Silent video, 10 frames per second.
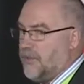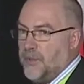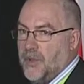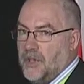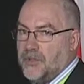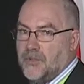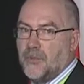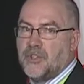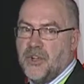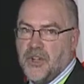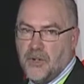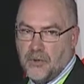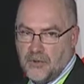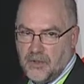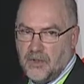females, which are
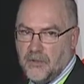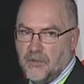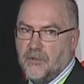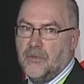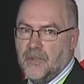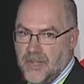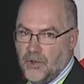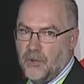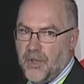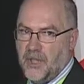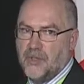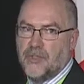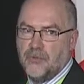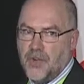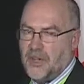now neo-males and